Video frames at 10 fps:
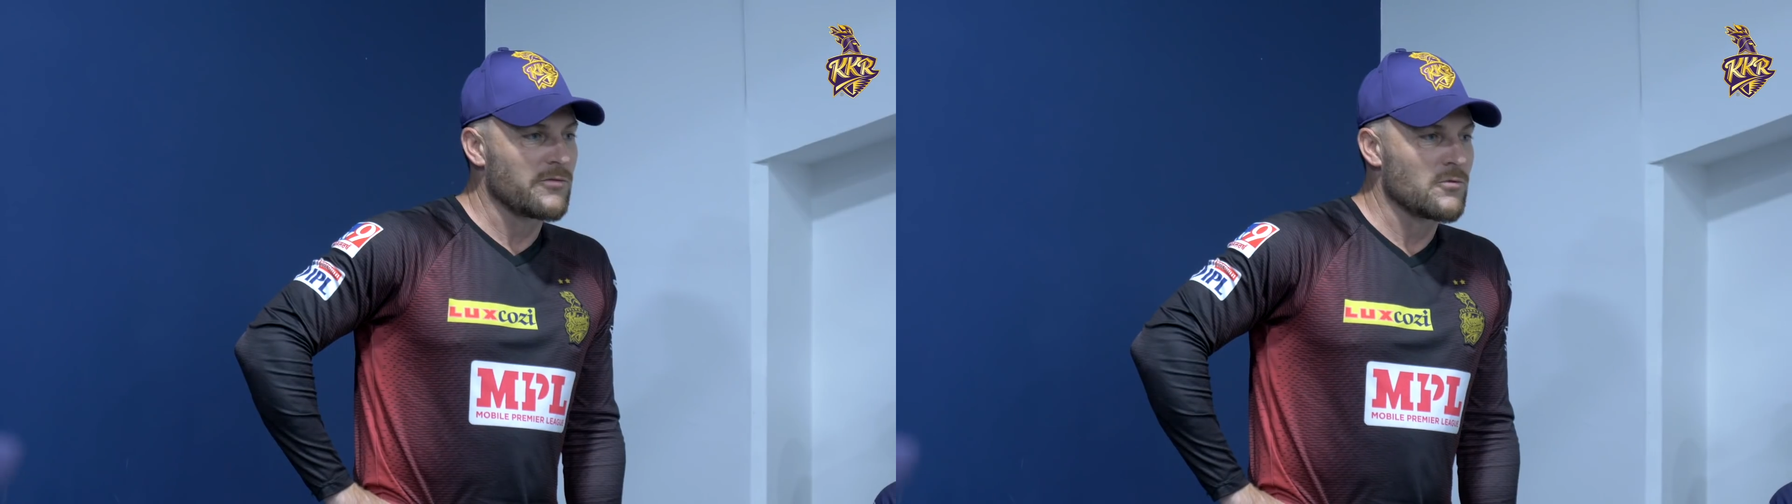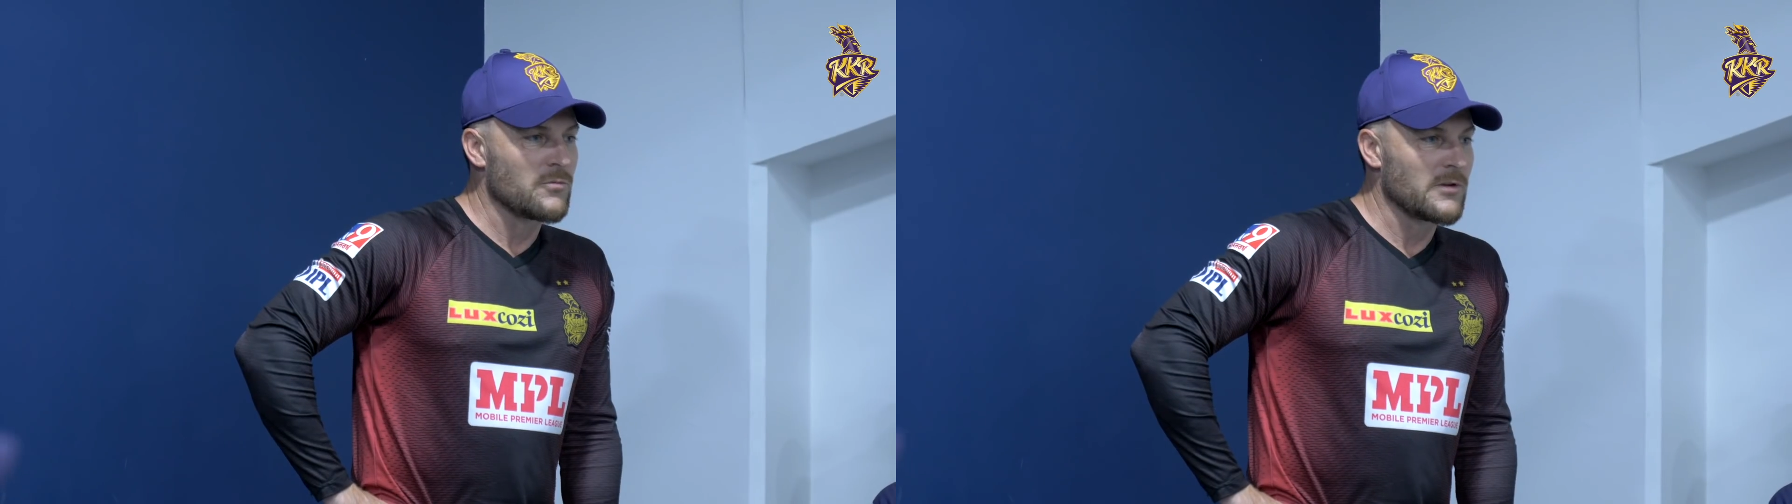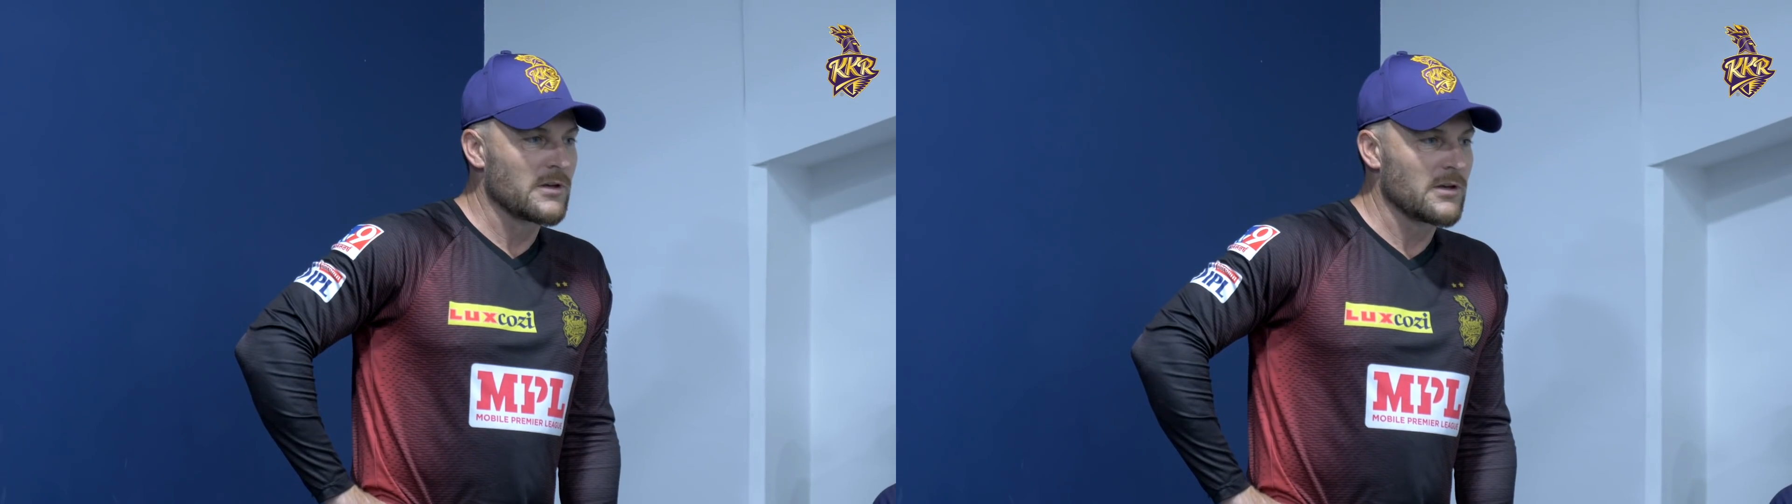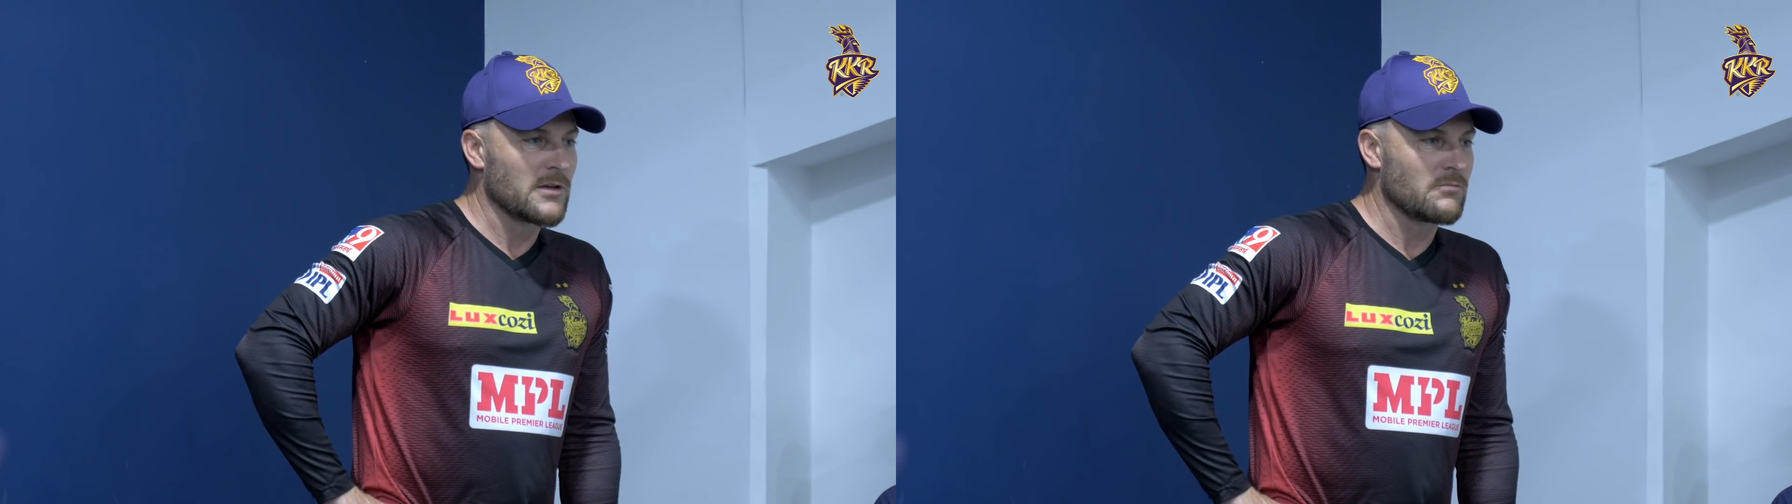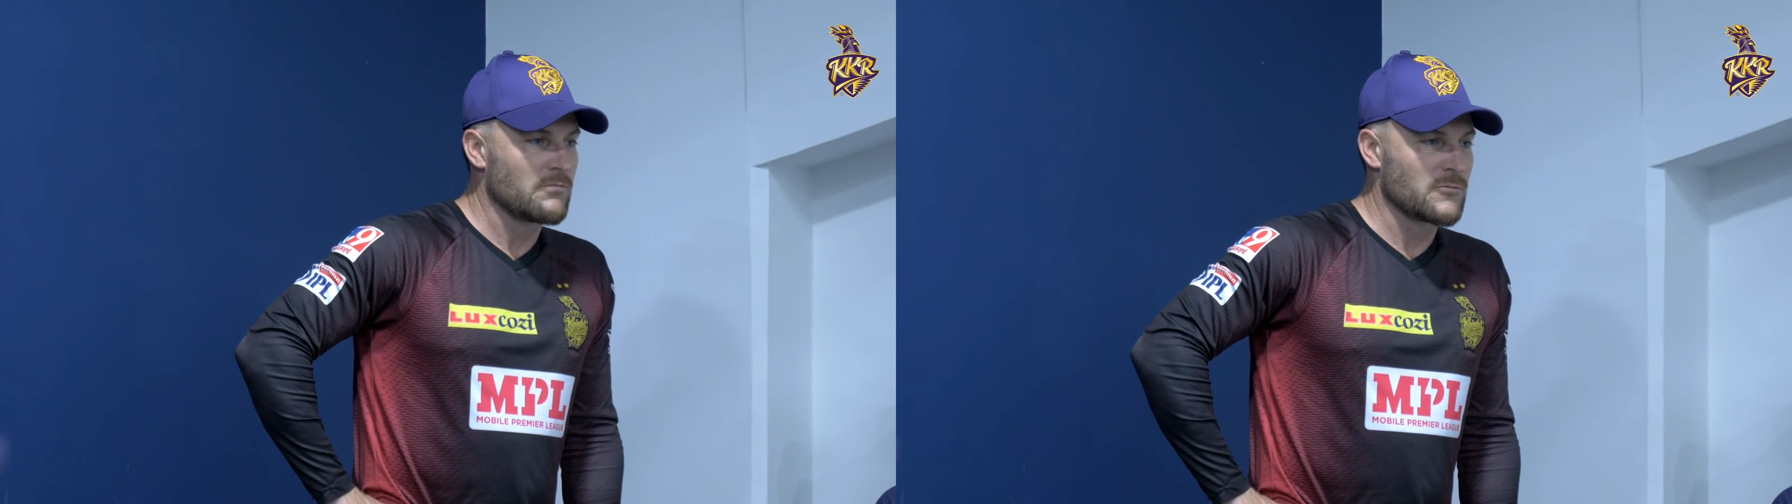performed a,
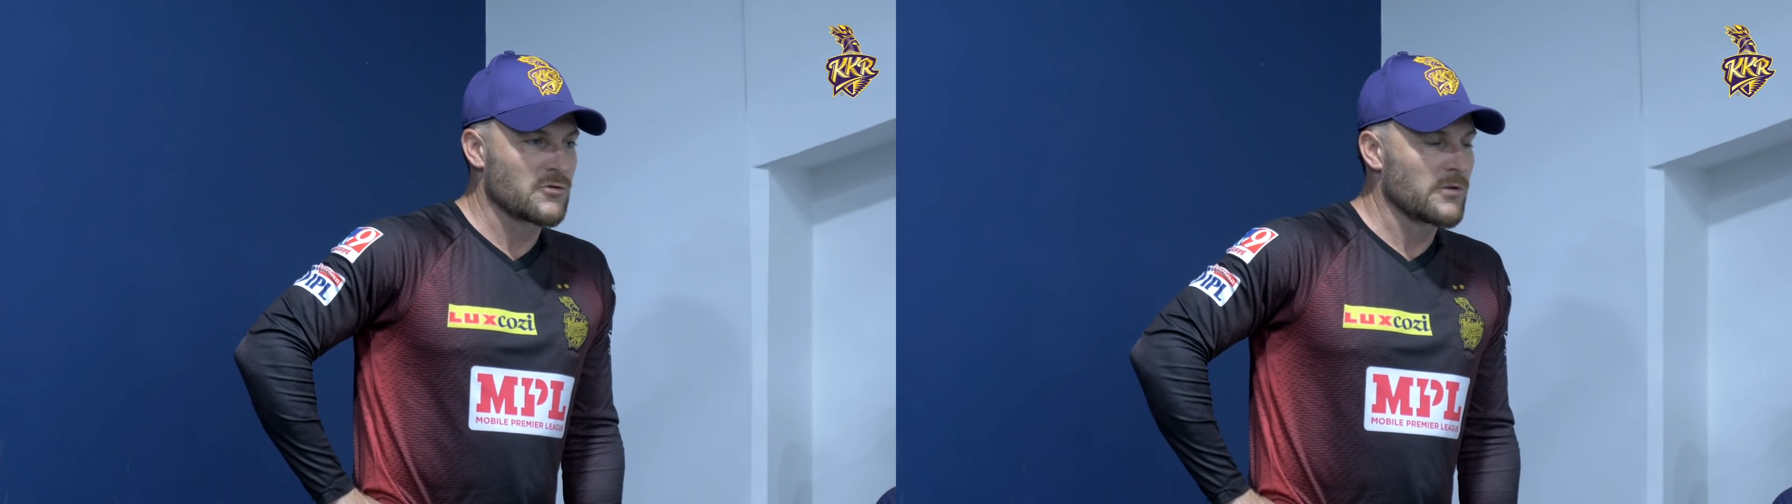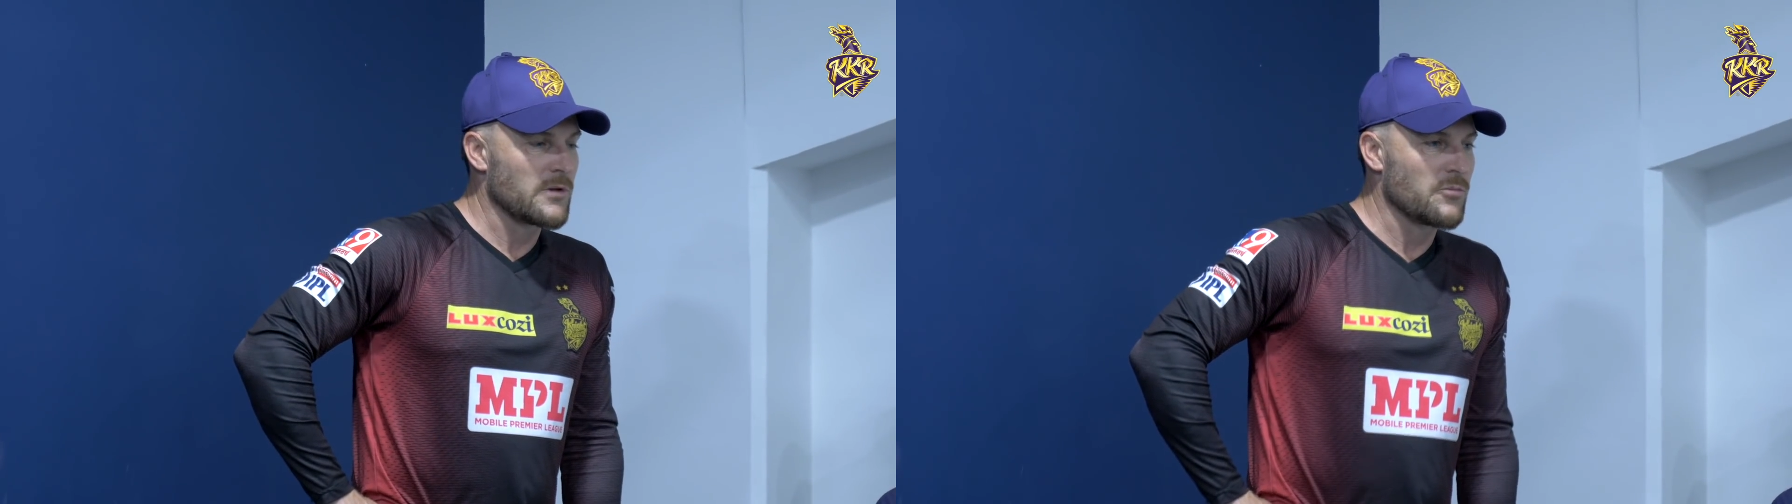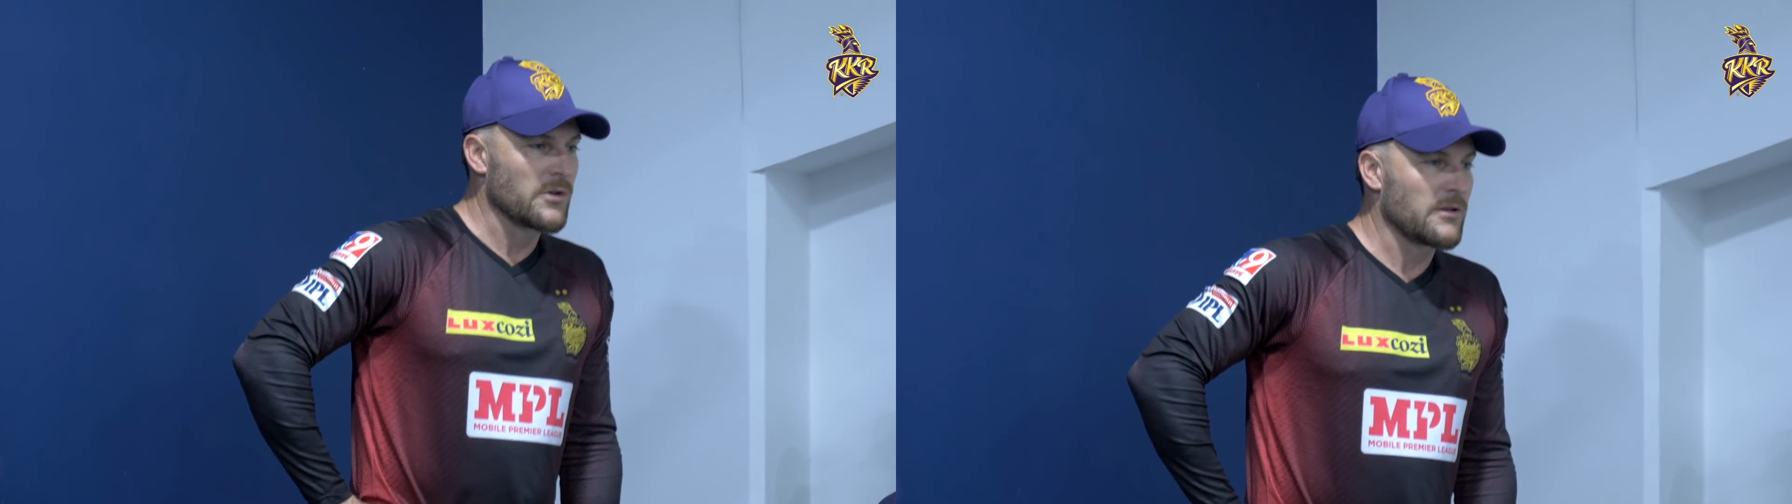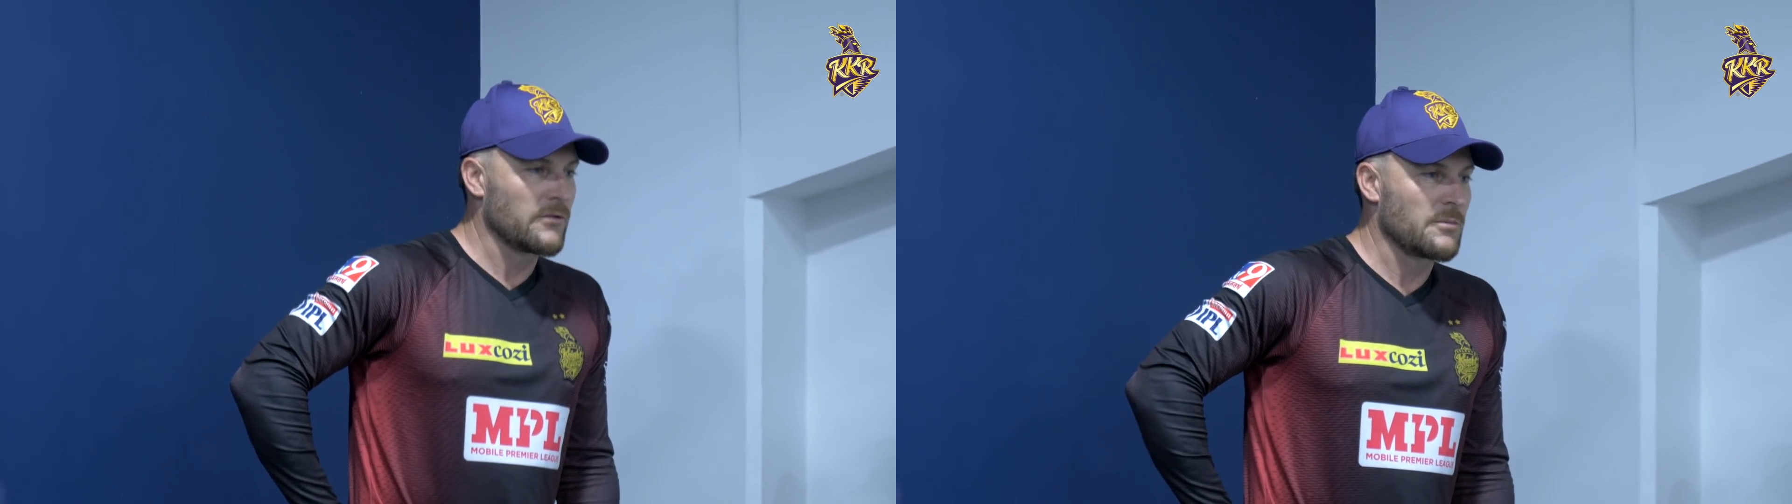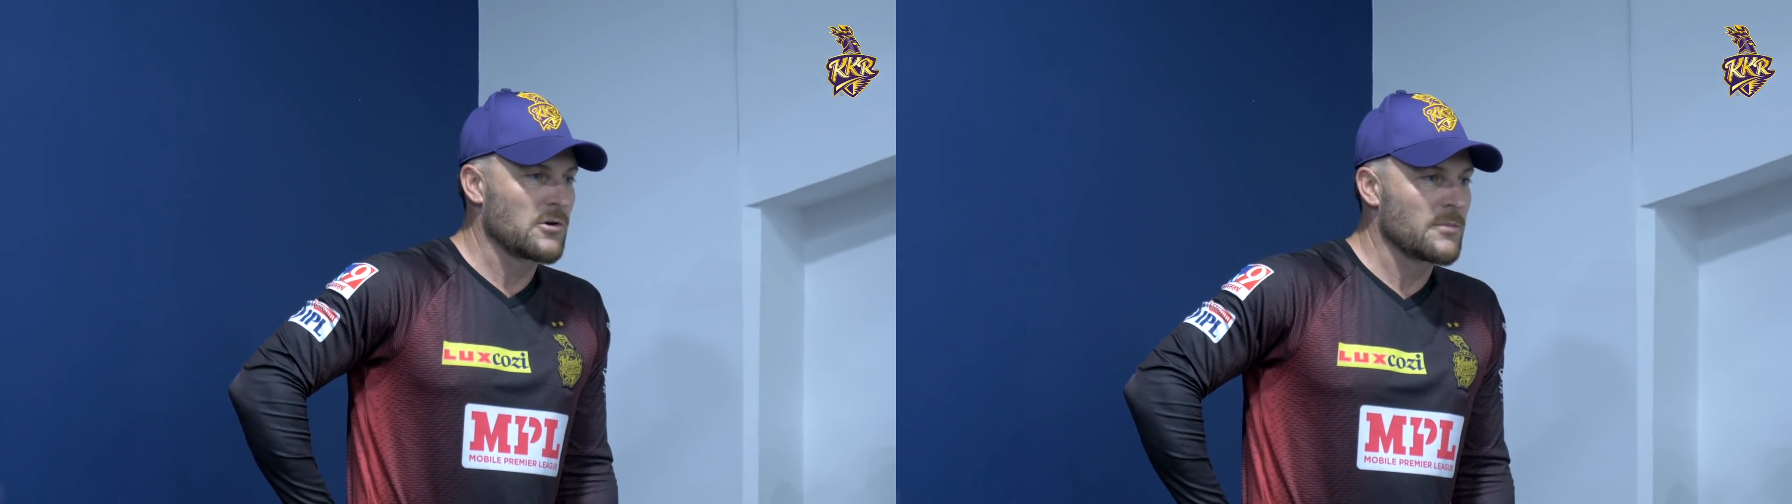a truly brilliant spell,